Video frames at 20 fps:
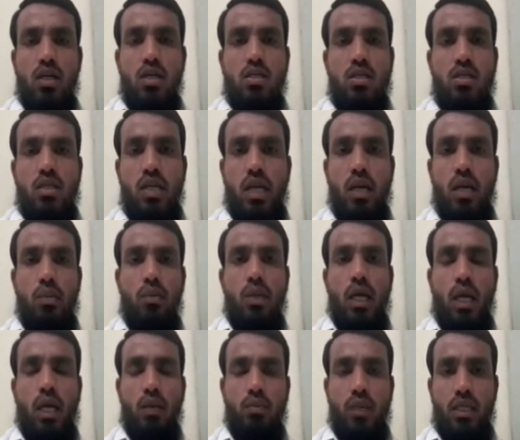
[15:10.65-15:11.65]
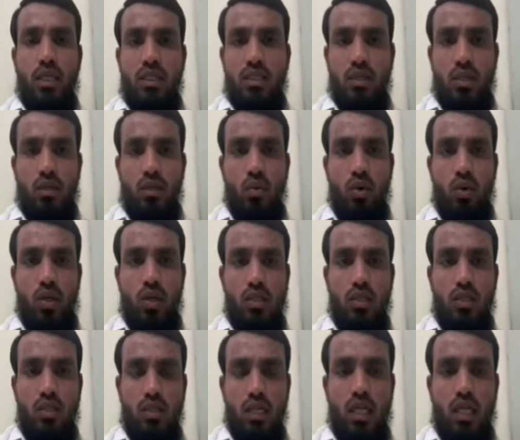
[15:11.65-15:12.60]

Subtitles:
same type and same origin.